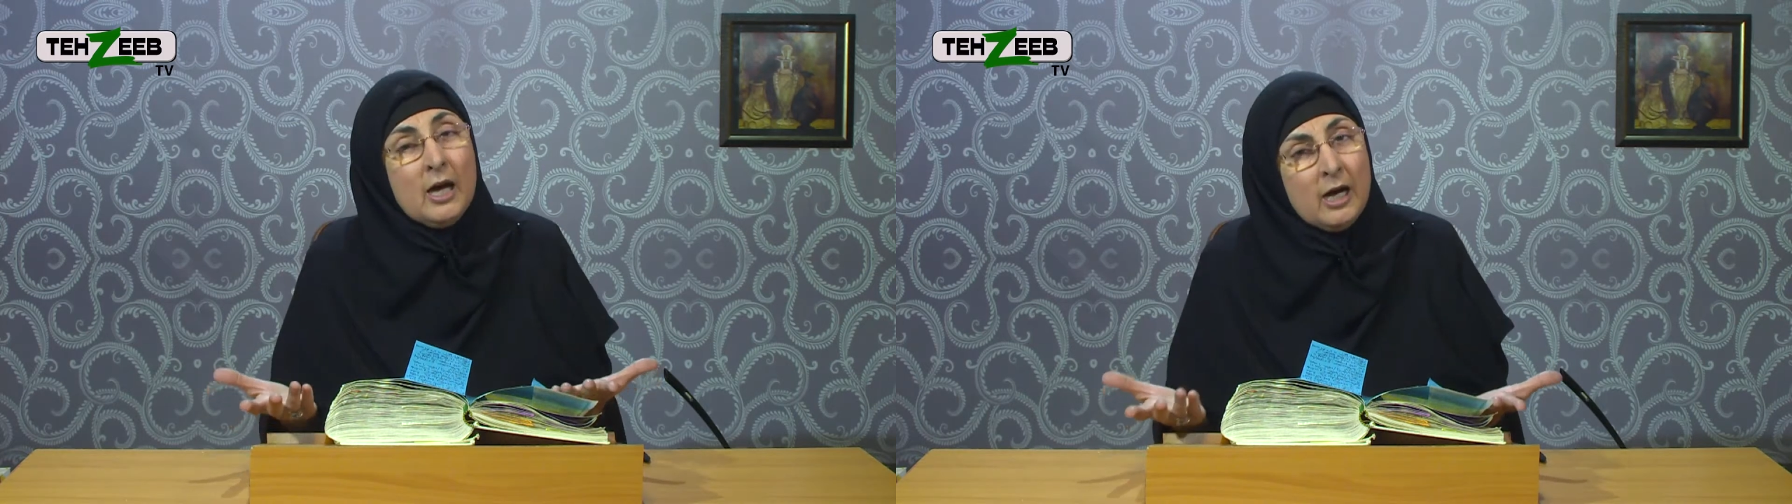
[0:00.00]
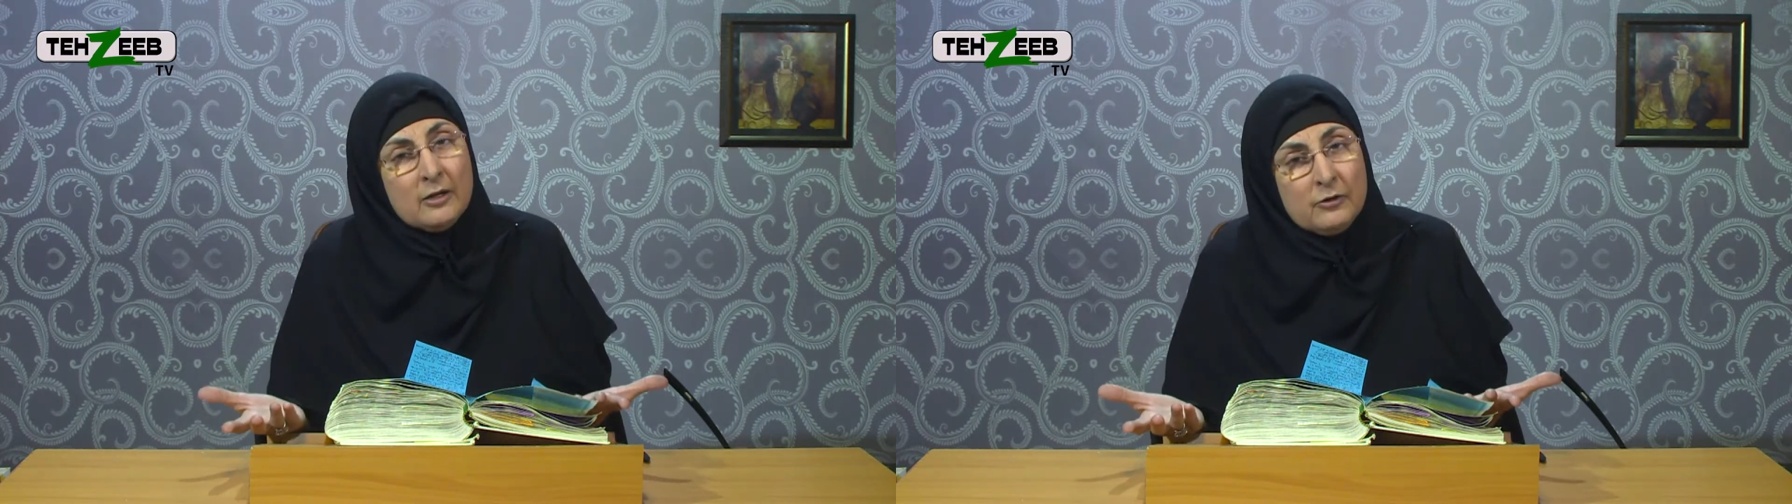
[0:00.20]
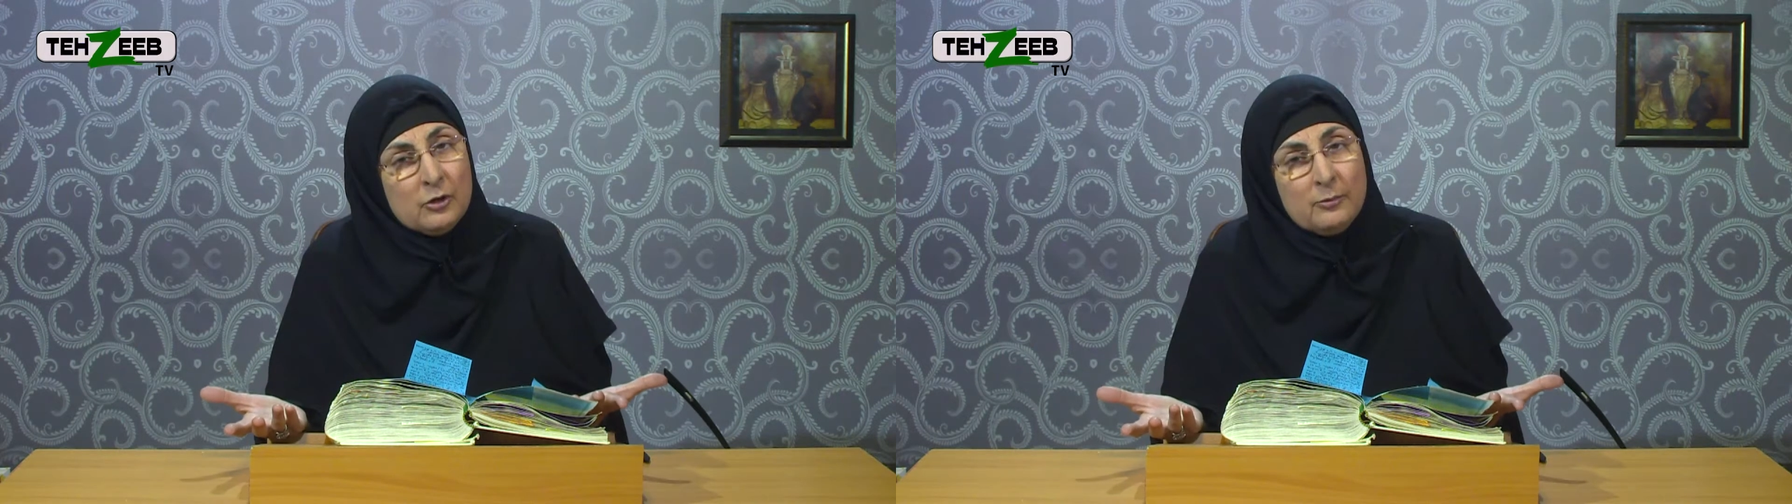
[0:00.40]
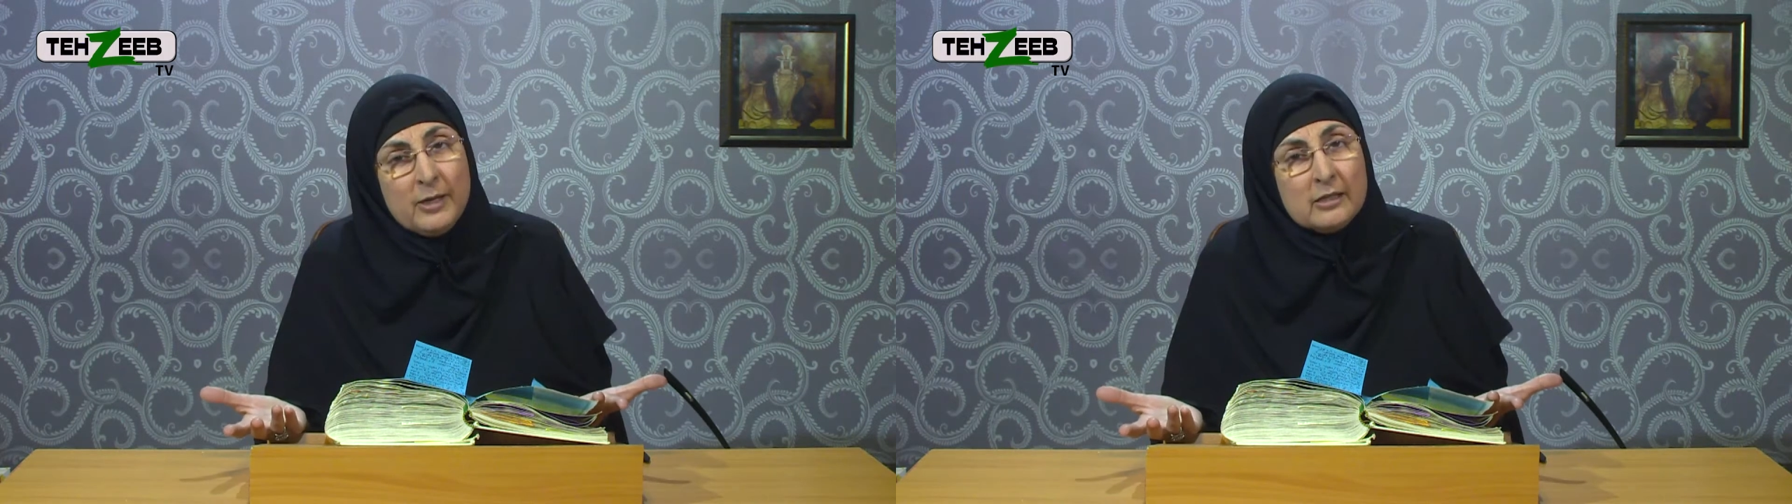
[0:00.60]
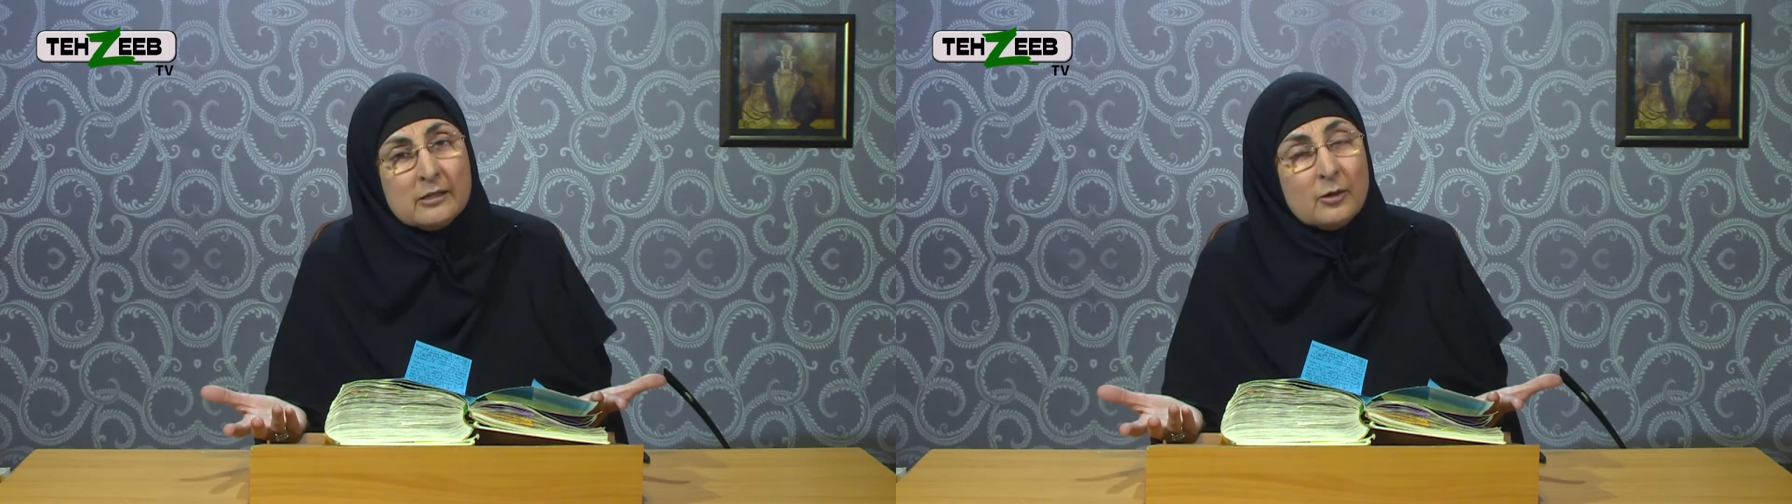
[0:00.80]
Are we
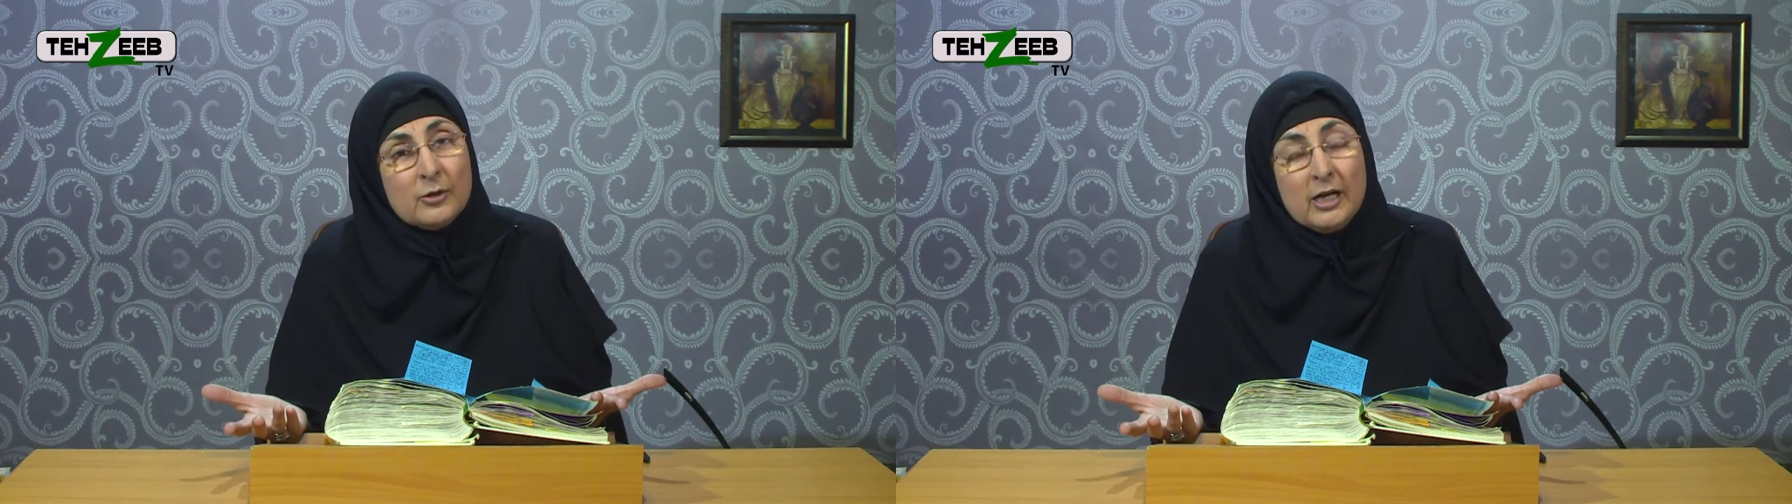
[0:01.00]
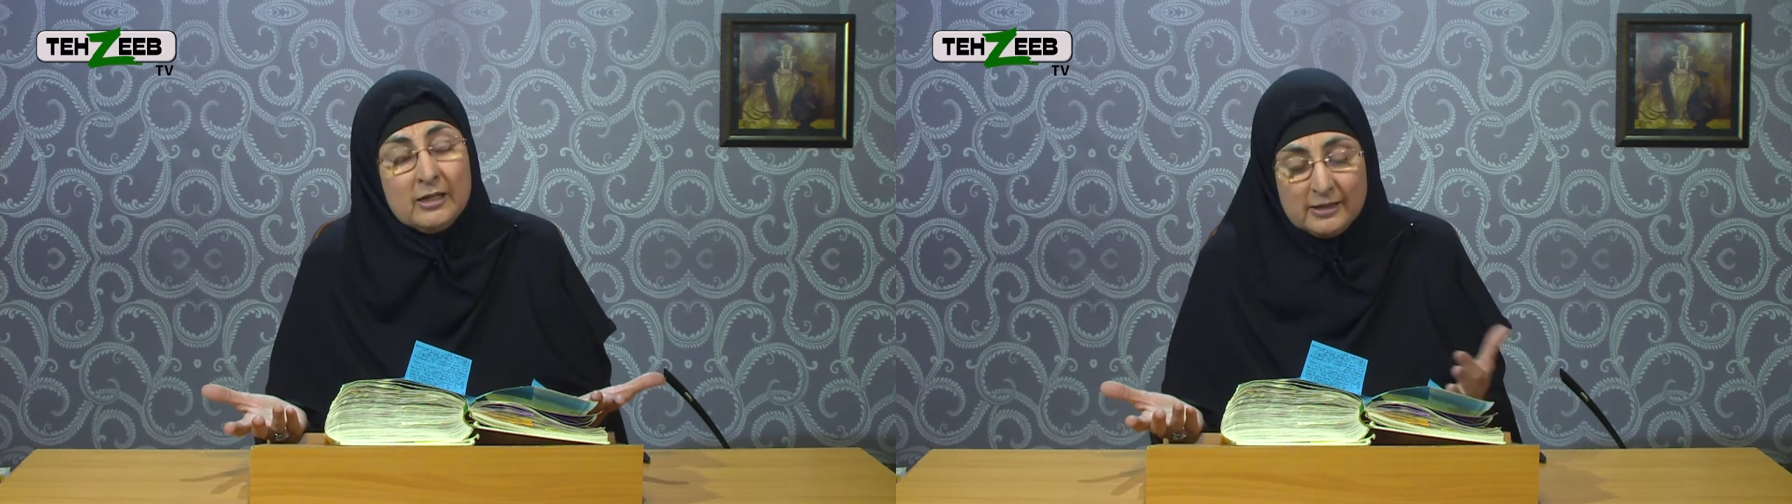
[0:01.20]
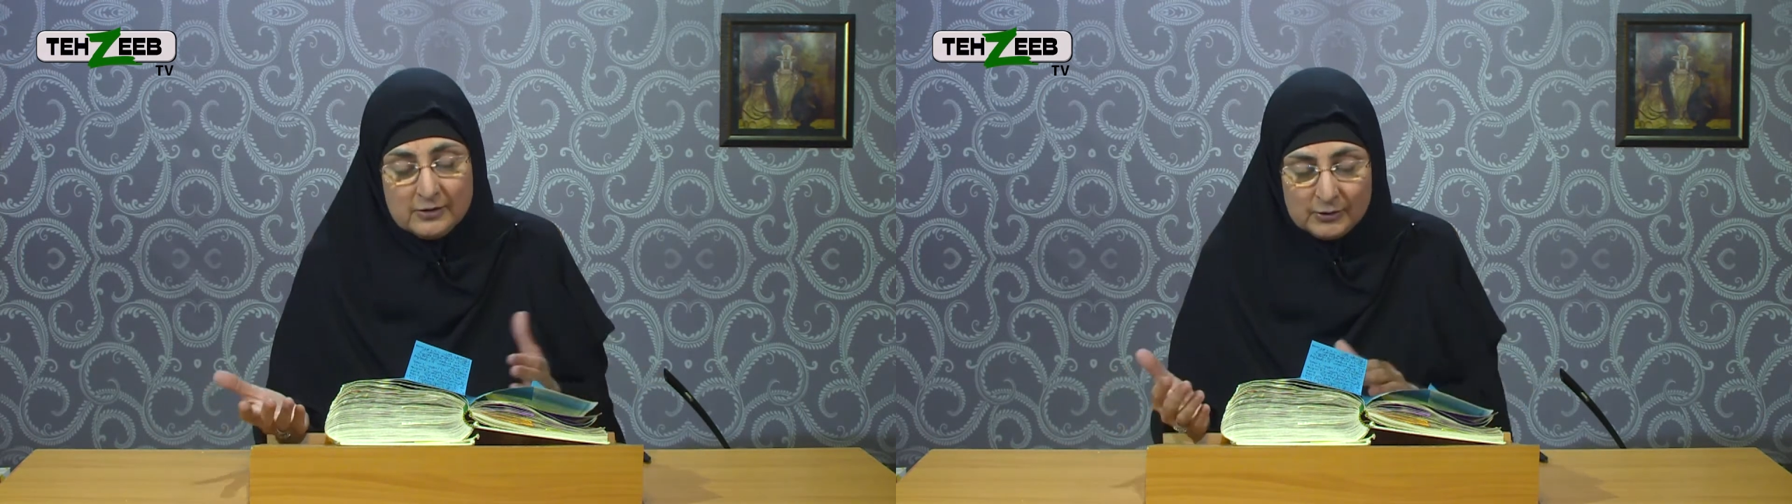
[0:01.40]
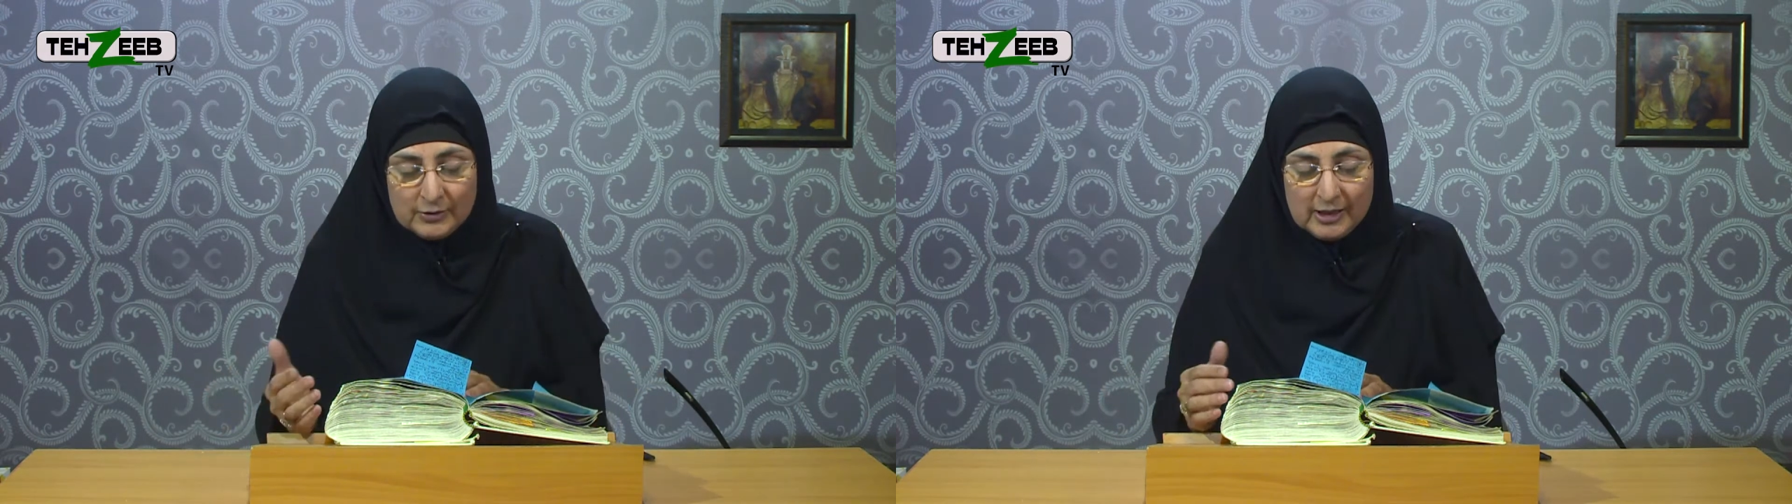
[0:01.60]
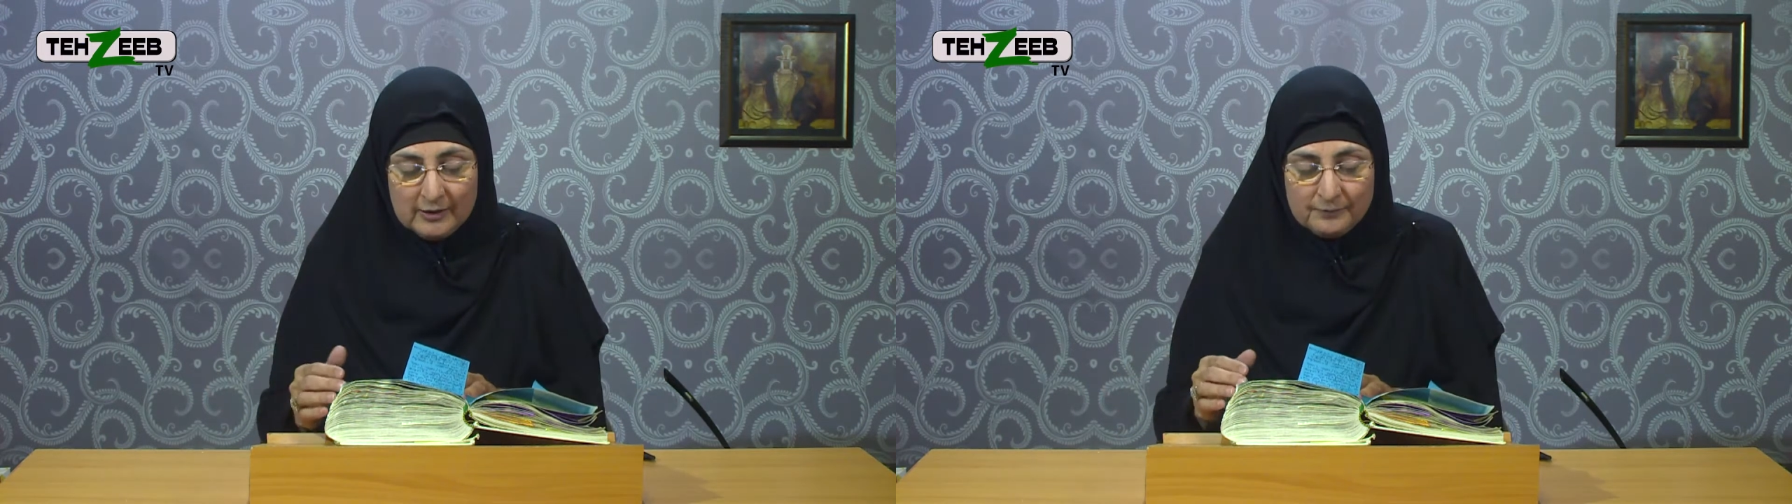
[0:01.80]
obeying the Quran and
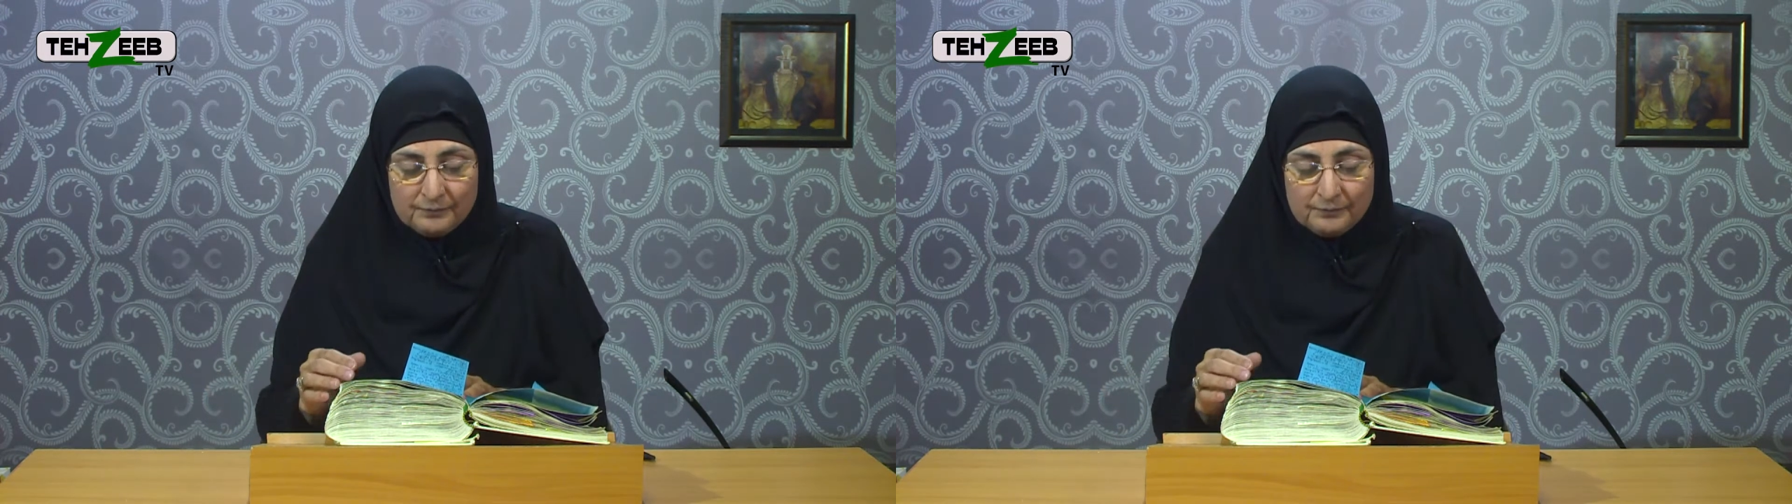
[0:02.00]
Sunnah?